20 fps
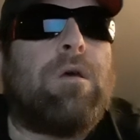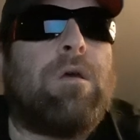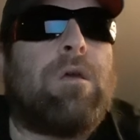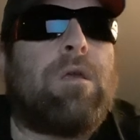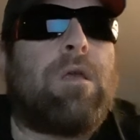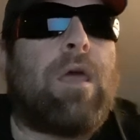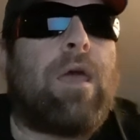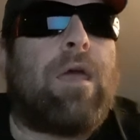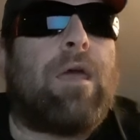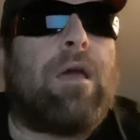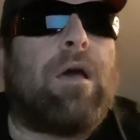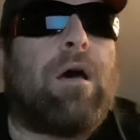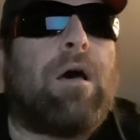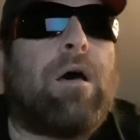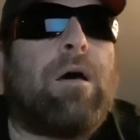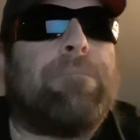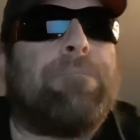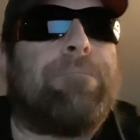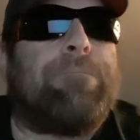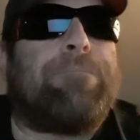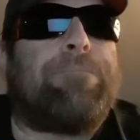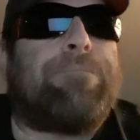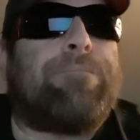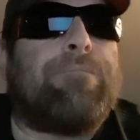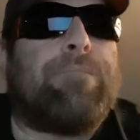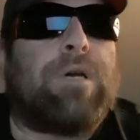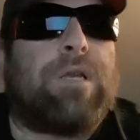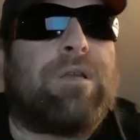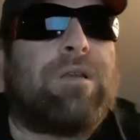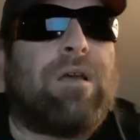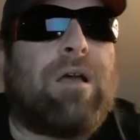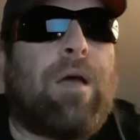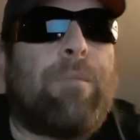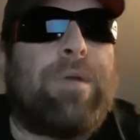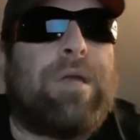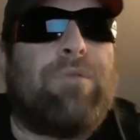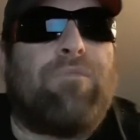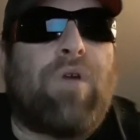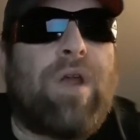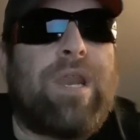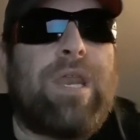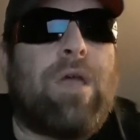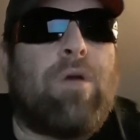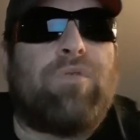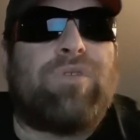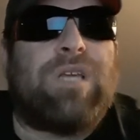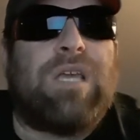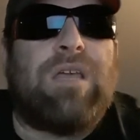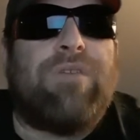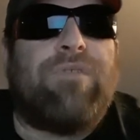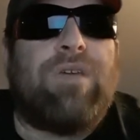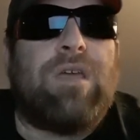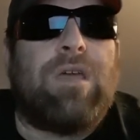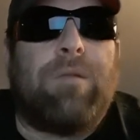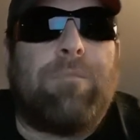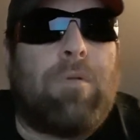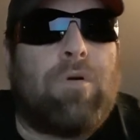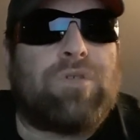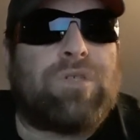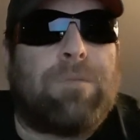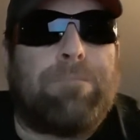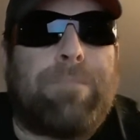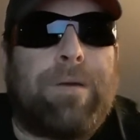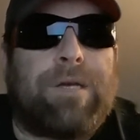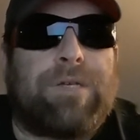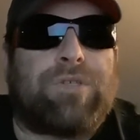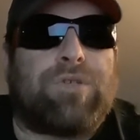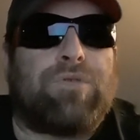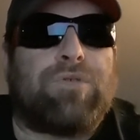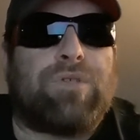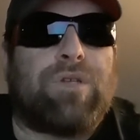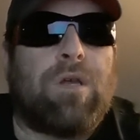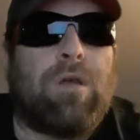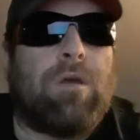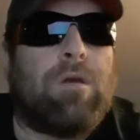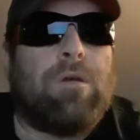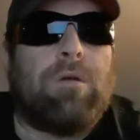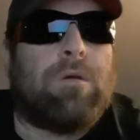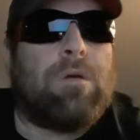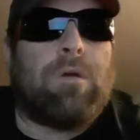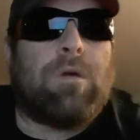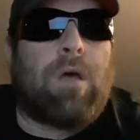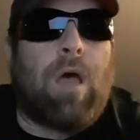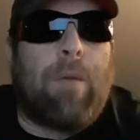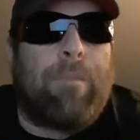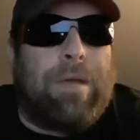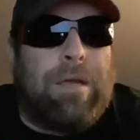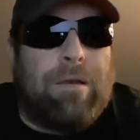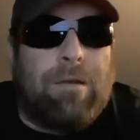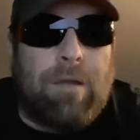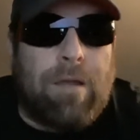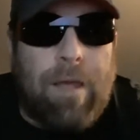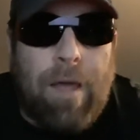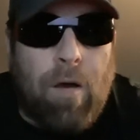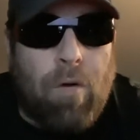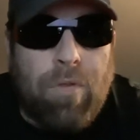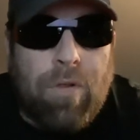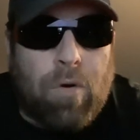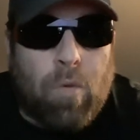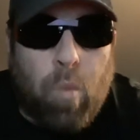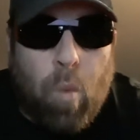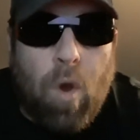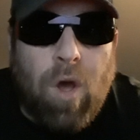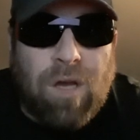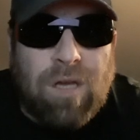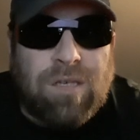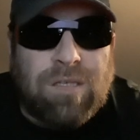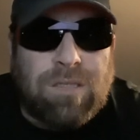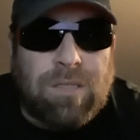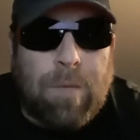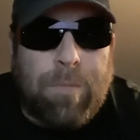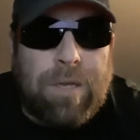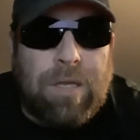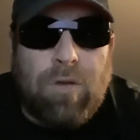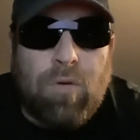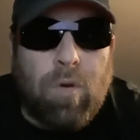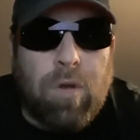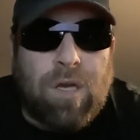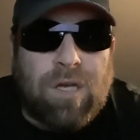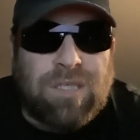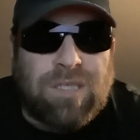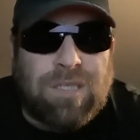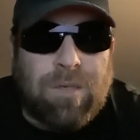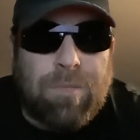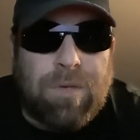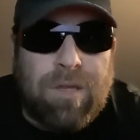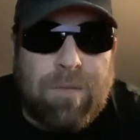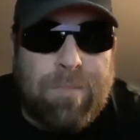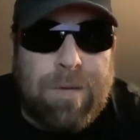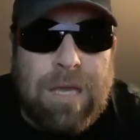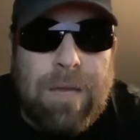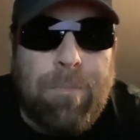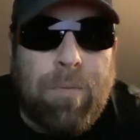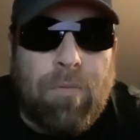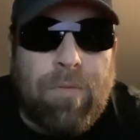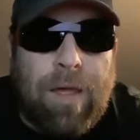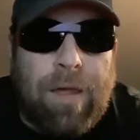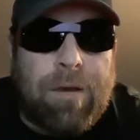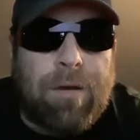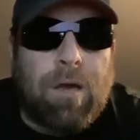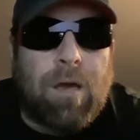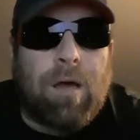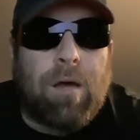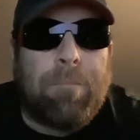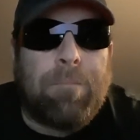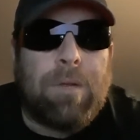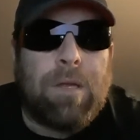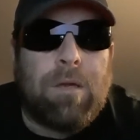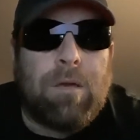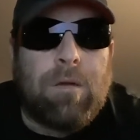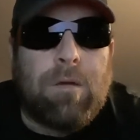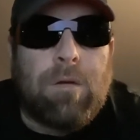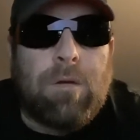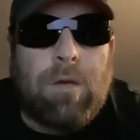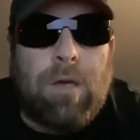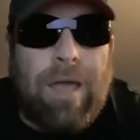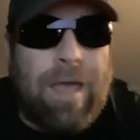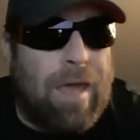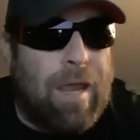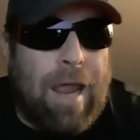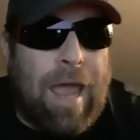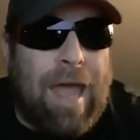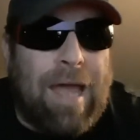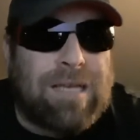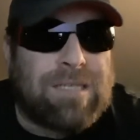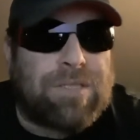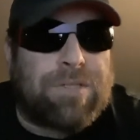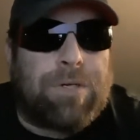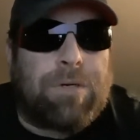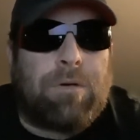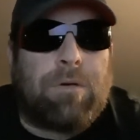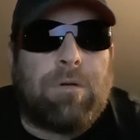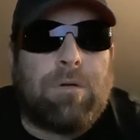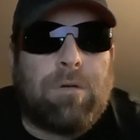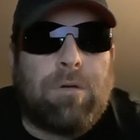Okay, But, I mean, radio, TV, and motion pictures, I mean, hell, there was, I mean, you look at some of the people that, Ed Asner,